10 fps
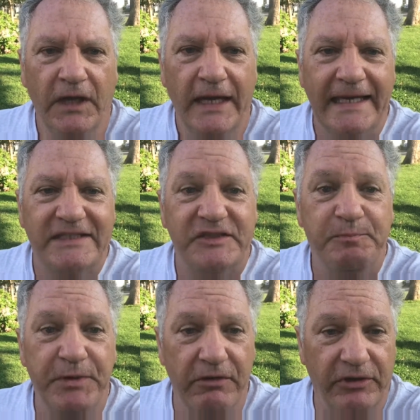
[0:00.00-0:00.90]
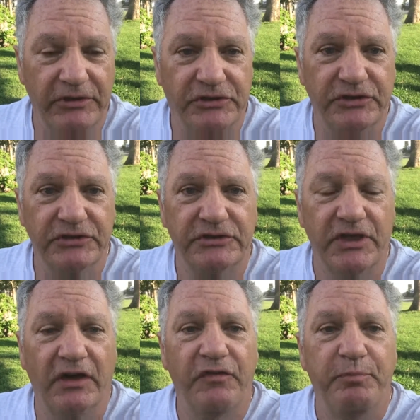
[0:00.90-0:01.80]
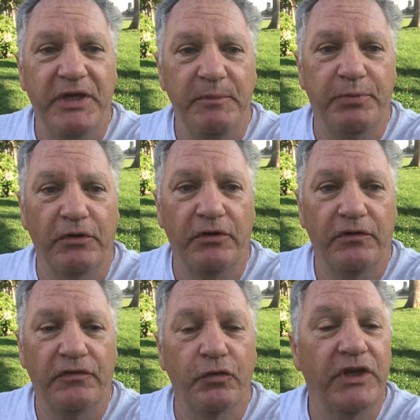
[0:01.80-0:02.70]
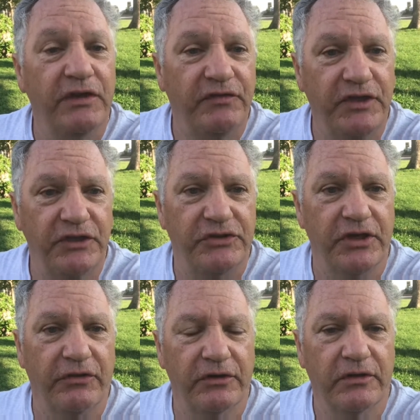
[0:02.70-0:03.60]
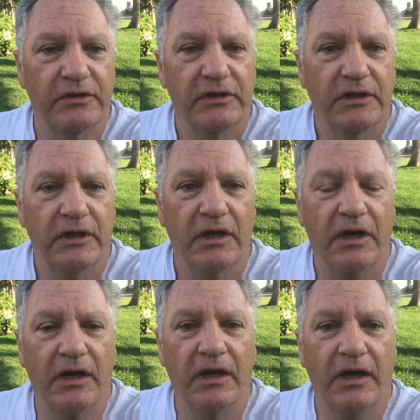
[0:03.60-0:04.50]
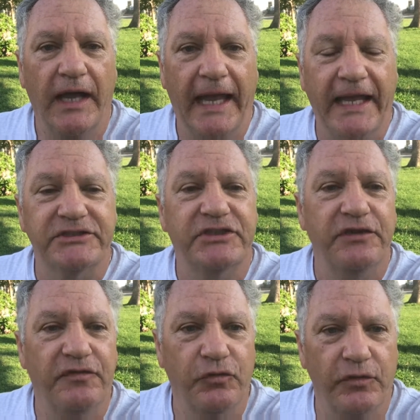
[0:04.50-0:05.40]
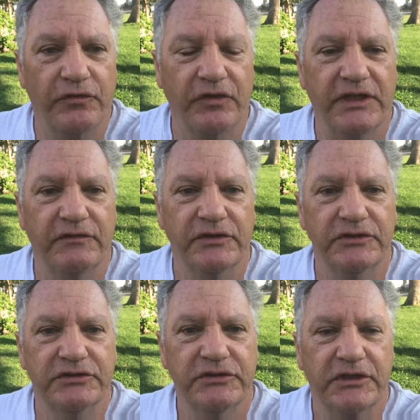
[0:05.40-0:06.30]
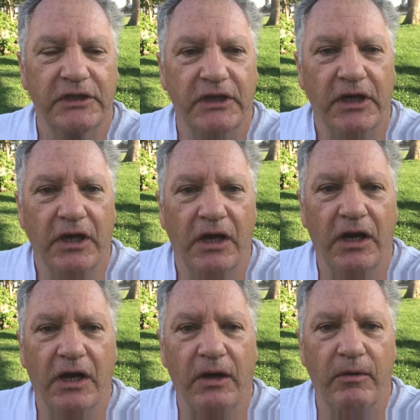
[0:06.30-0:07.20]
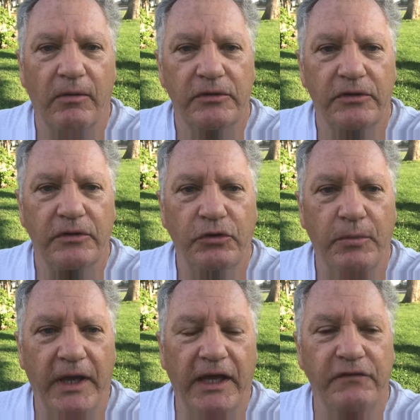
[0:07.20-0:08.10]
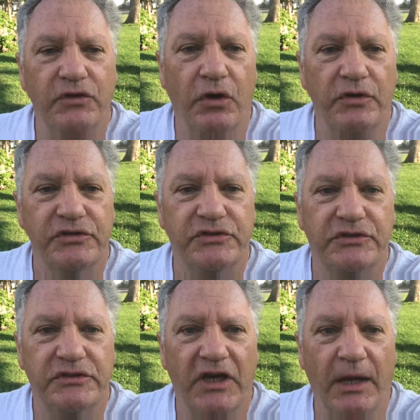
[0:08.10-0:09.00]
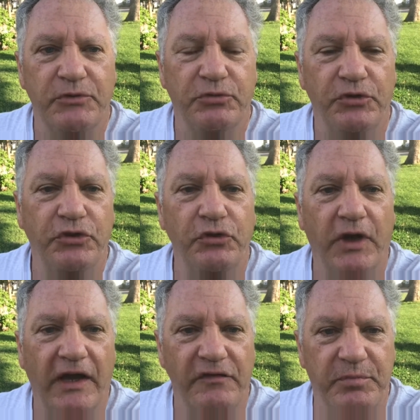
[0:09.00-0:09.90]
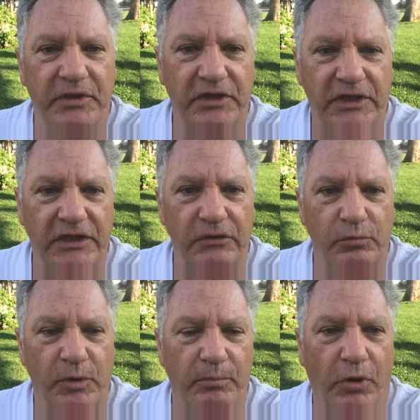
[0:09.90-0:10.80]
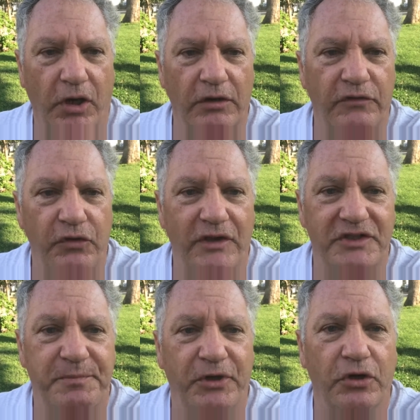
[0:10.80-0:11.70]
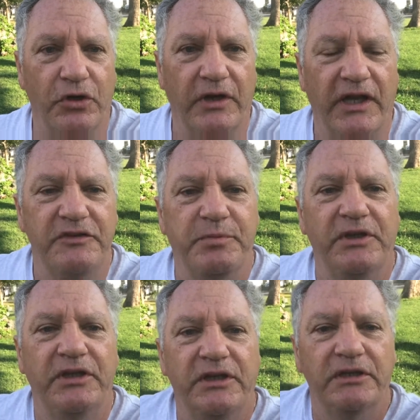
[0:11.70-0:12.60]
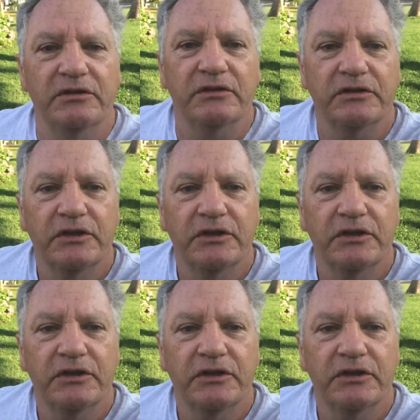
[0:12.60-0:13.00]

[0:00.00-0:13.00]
experiences of people forgiving each other, asking for forgiveness. You may have noticed times when you have been healed, when part of you that's been hurt has been healed,